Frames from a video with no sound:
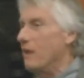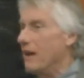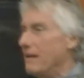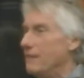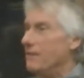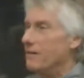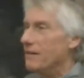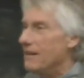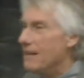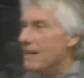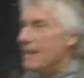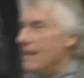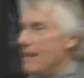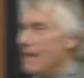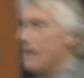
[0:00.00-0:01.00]
reminder
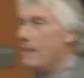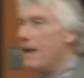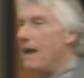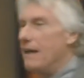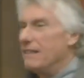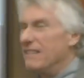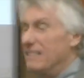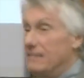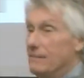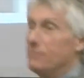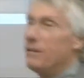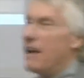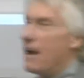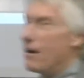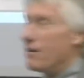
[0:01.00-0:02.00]
that
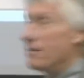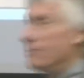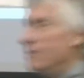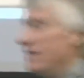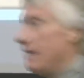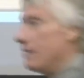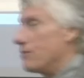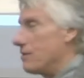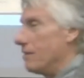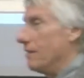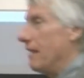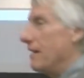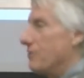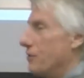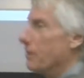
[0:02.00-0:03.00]
our next
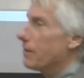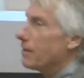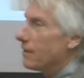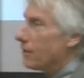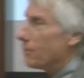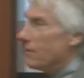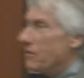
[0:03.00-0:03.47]
lecture,